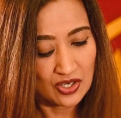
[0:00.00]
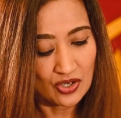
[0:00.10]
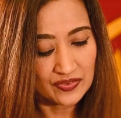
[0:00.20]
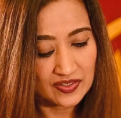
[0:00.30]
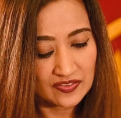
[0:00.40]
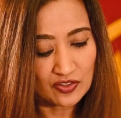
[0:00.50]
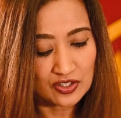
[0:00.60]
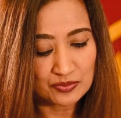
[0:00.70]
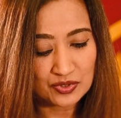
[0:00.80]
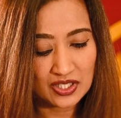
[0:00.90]
On this
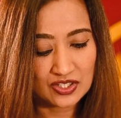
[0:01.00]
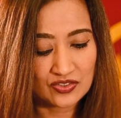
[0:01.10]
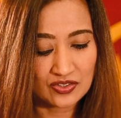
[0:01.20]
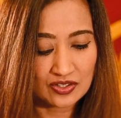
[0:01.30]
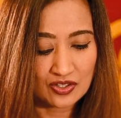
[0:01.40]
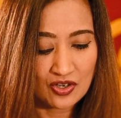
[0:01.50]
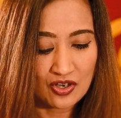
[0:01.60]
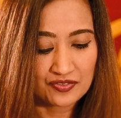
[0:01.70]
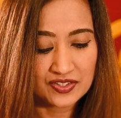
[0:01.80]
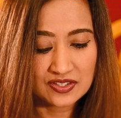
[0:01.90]
solemn occasion
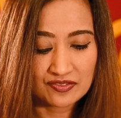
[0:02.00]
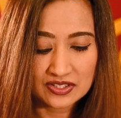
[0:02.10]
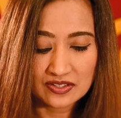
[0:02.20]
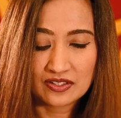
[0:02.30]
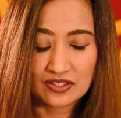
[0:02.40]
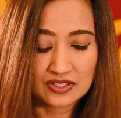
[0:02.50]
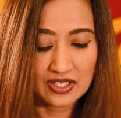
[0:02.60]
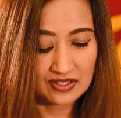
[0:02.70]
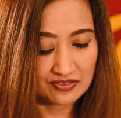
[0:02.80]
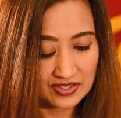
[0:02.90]
of the 73rd
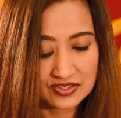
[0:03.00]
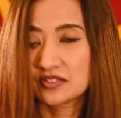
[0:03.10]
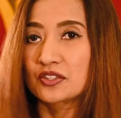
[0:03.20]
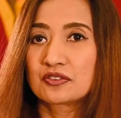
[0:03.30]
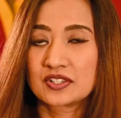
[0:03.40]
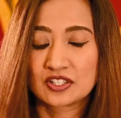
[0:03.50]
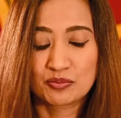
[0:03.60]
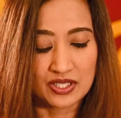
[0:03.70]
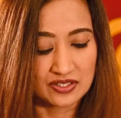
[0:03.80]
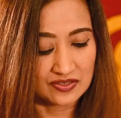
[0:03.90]
anniversary of
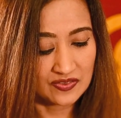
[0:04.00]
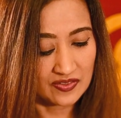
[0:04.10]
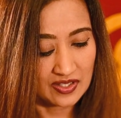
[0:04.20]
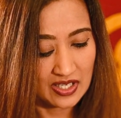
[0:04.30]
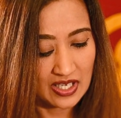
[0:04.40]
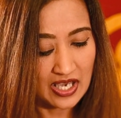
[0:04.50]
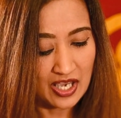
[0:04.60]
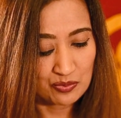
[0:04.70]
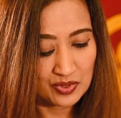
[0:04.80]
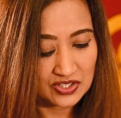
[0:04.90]
independence,
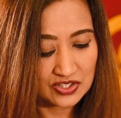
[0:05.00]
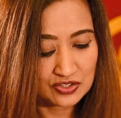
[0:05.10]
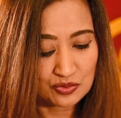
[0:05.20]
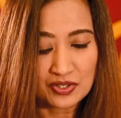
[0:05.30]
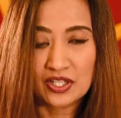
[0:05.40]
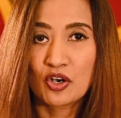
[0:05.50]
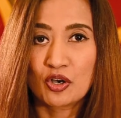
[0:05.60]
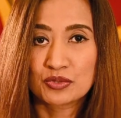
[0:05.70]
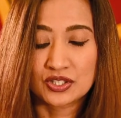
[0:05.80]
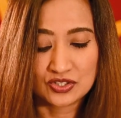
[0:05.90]
I wish to pay
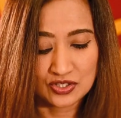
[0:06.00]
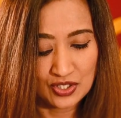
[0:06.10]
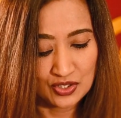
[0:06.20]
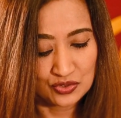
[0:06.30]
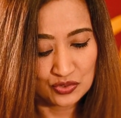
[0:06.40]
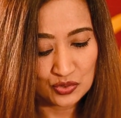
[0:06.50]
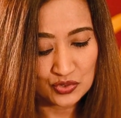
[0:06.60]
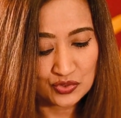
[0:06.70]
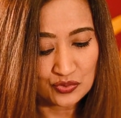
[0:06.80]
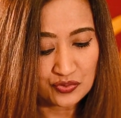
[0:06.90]
homage to
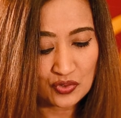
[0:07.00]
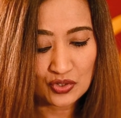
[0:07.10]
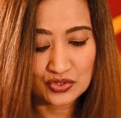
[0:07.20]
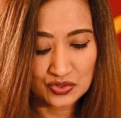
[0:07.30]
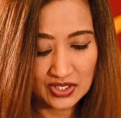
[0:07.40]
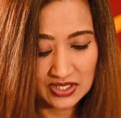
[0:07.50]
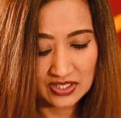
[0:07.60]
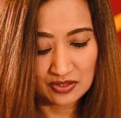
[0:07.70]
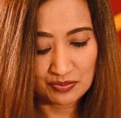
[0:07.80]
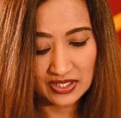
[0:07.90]
those who fought to gain
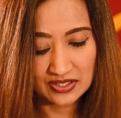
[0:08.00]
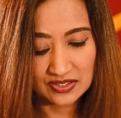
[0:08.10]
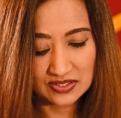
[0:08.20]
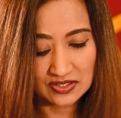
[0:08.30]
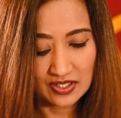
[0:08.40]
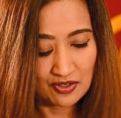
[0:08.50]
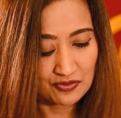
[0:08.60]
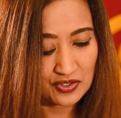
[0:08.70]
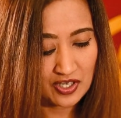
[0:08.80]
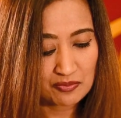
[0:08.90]
independence
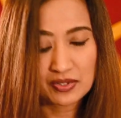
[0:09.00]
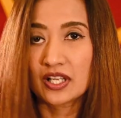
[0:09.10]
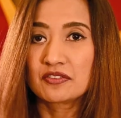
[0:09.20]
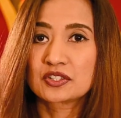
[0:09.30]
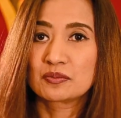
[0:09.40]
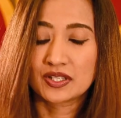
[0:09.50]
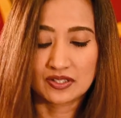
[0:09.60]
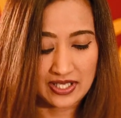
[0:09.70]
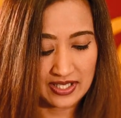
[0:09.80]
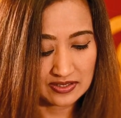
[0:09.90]
for our beloved
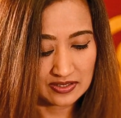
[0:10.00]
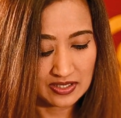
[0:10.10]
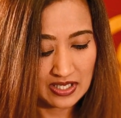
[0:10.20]
motherland,